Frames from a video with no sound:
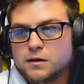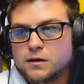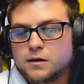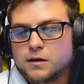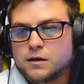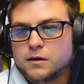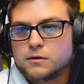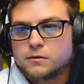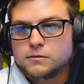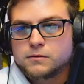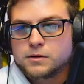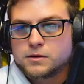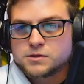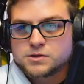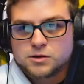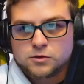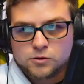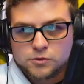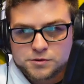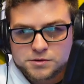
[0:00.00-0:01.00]
You know,
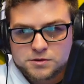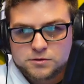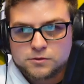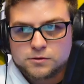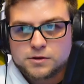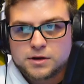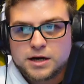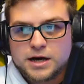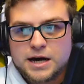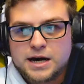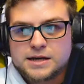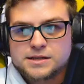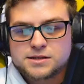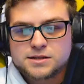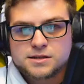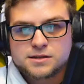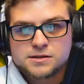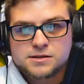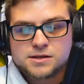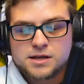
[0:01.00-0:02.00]
those old school guys
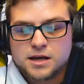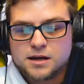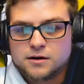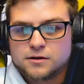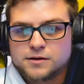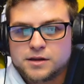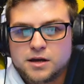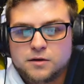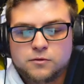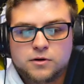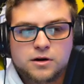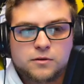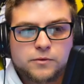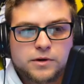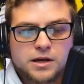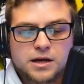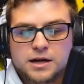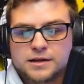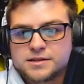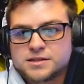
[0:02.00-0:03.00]
can say all they want. We
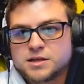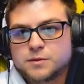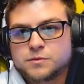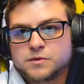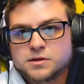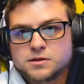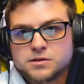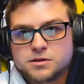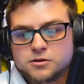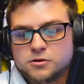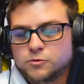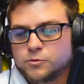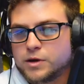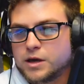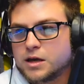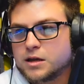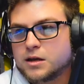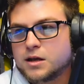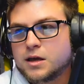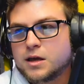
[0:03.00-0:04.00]
got something too,
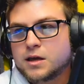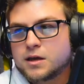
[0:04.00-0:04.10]
man.